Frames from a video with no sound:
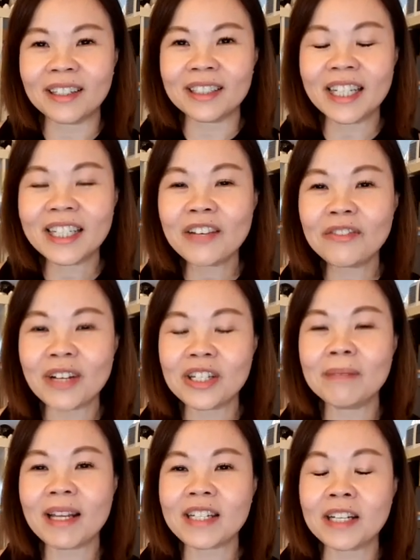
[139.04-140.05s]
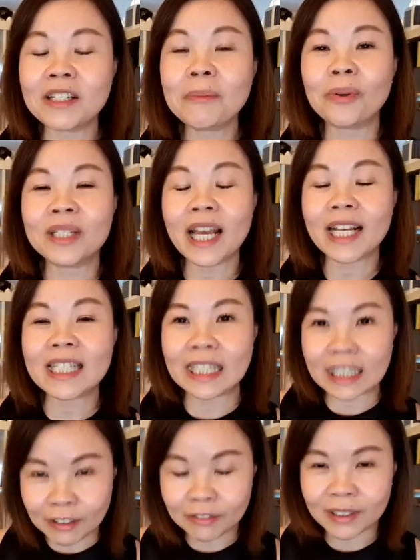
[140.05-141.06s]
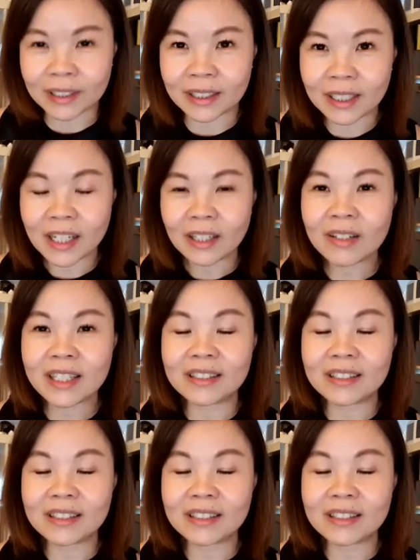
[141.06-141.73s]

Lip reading: taking Reishimax actually protects the liver because